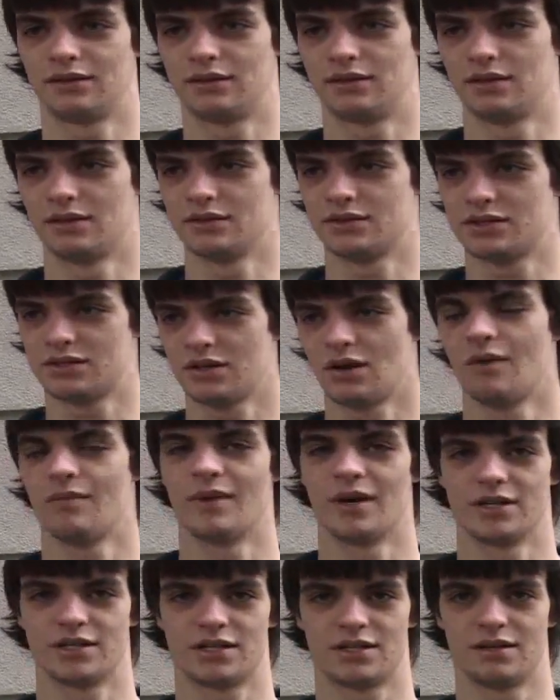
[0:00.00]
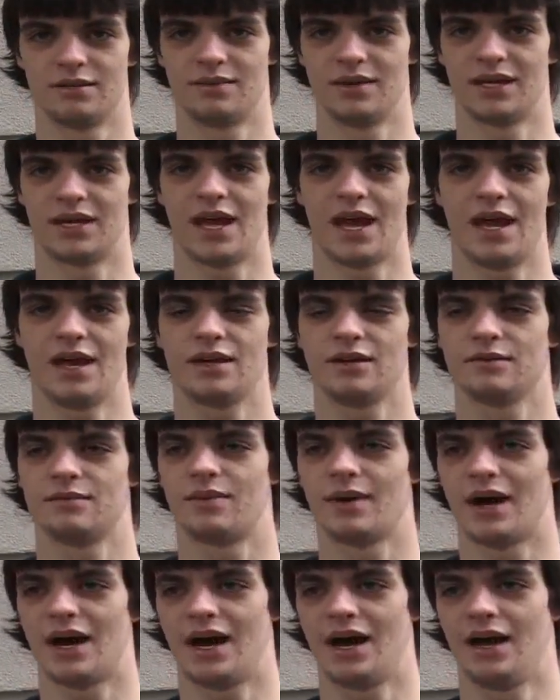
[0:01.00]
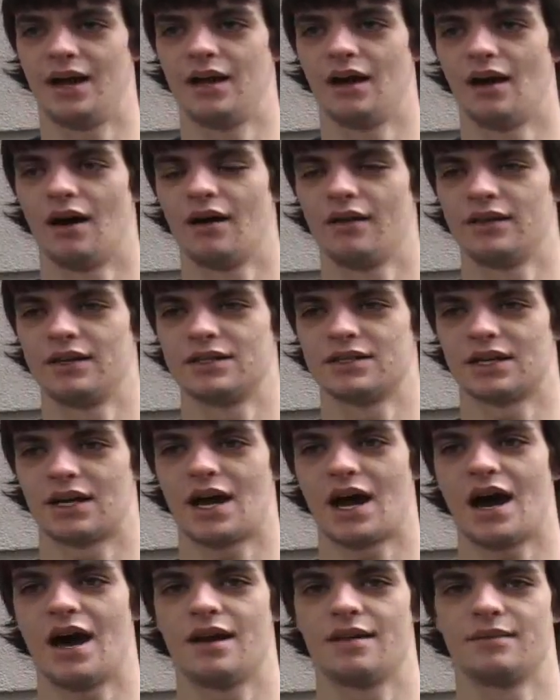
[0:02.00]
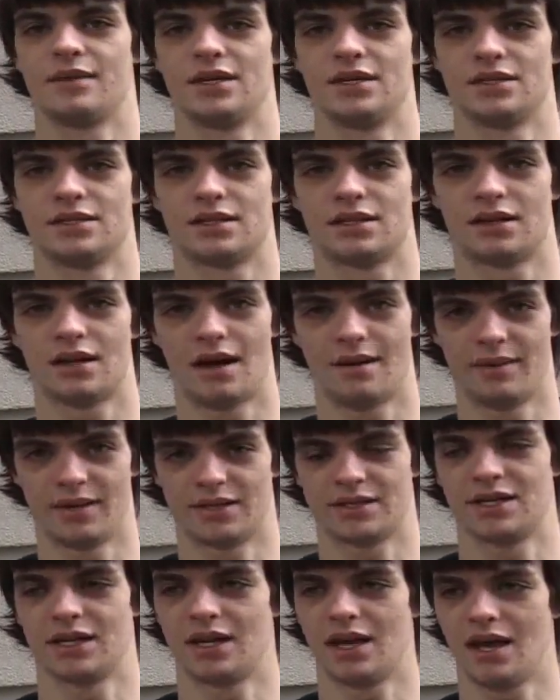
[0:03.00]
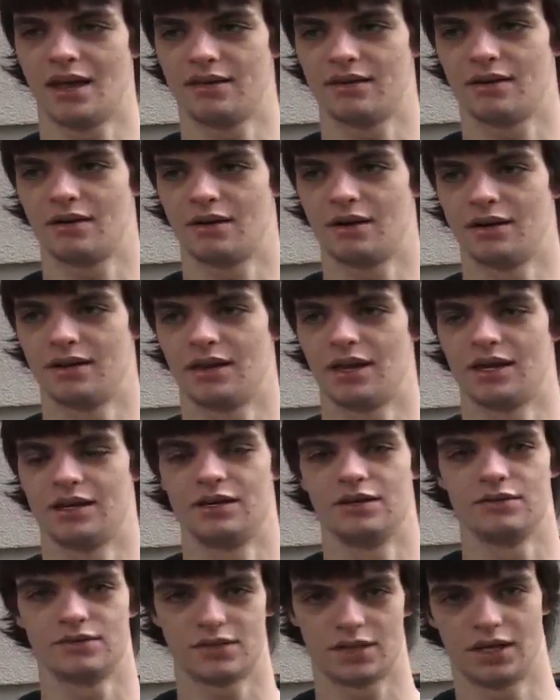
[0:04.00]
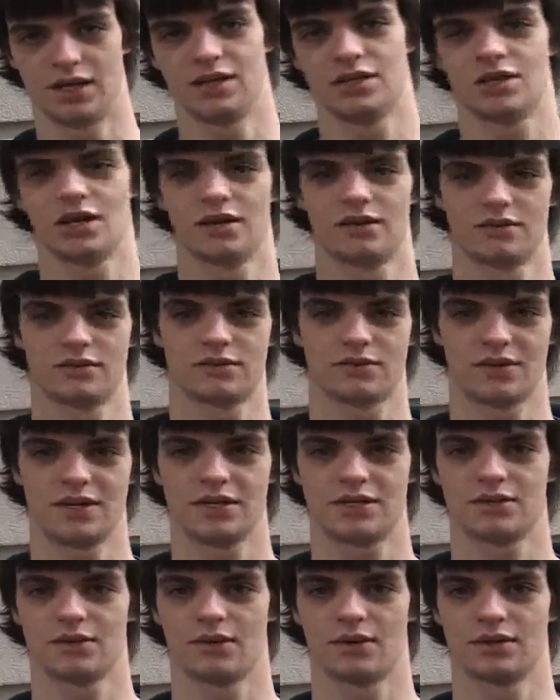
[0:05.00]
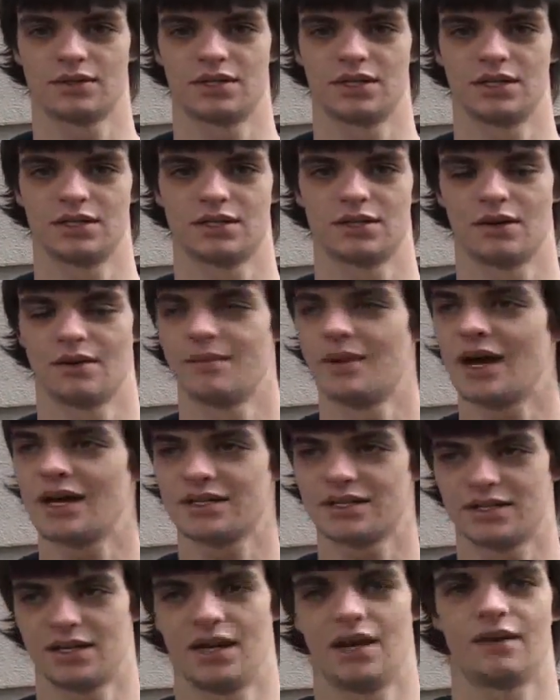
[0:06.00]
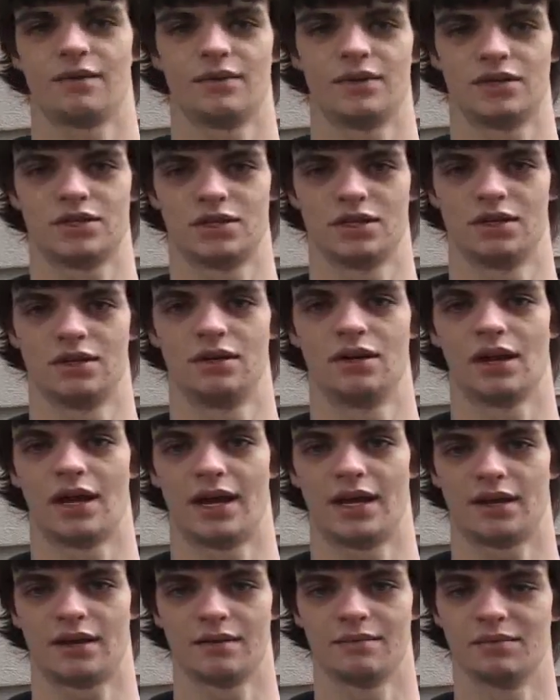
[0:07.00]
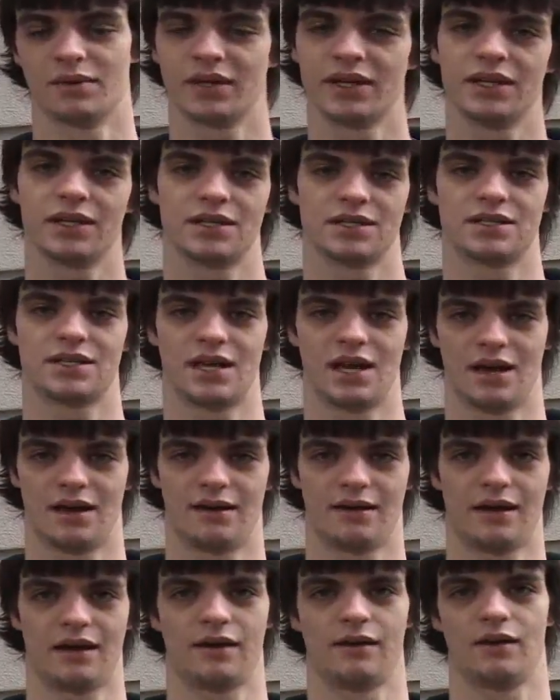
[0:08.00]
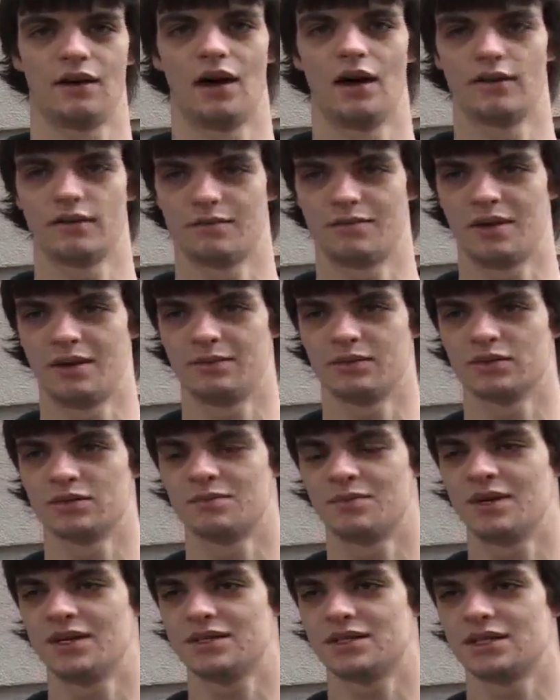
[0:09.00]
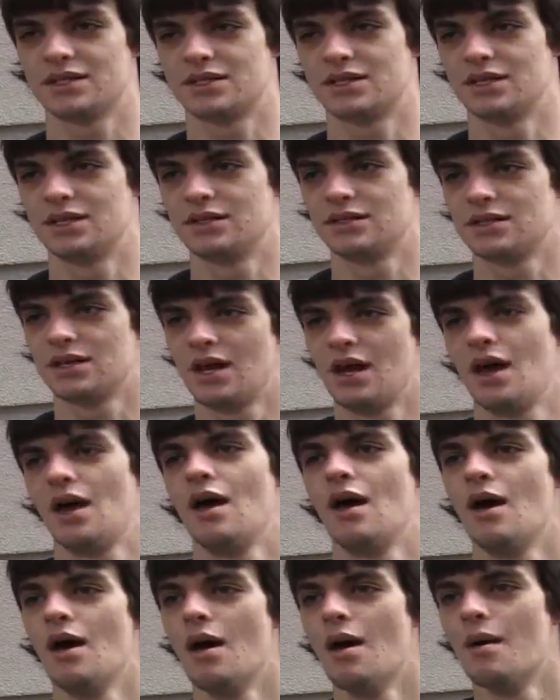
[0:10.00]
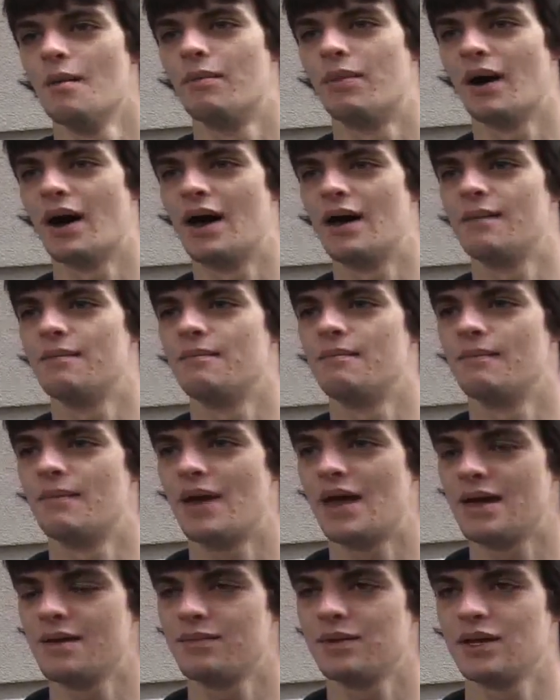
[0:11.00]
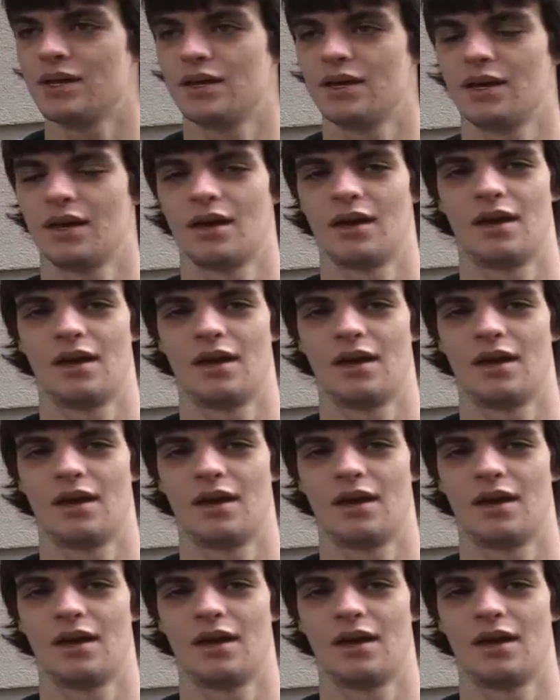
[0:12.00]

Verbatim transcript: there's so much to be gained by all these economies coming together and then using each other's resources. So I'm not saying we should like completely stay out of other people's businesses, but maybe